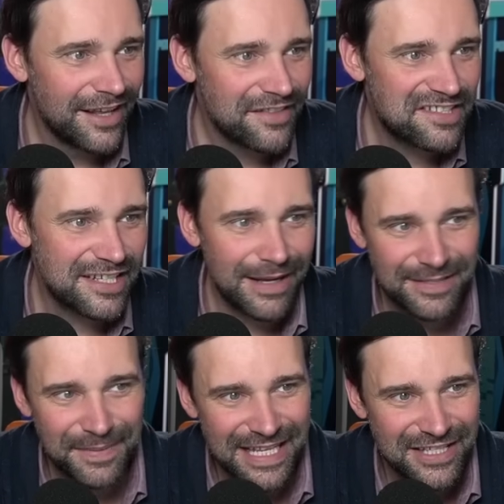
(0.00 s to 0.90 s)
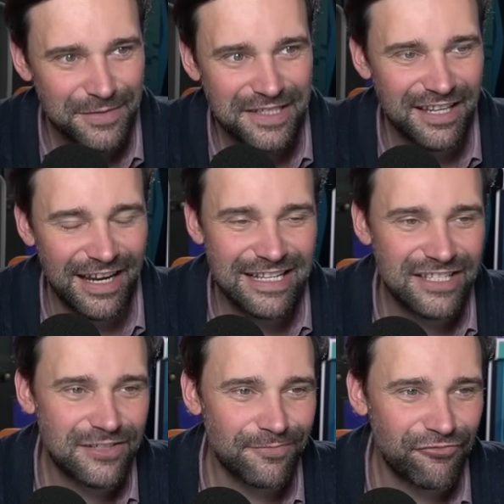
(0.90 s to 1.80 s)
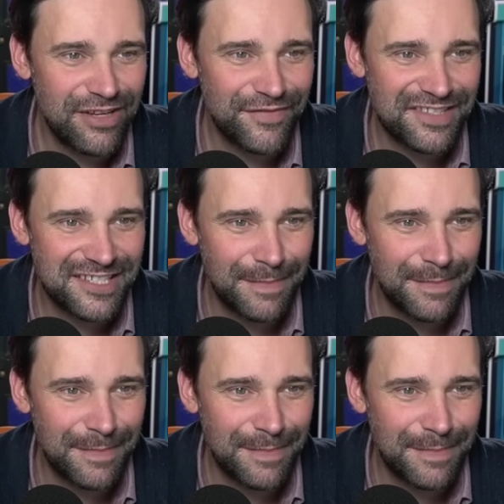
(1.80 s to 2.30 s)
The cinematic begins with the Titans from previous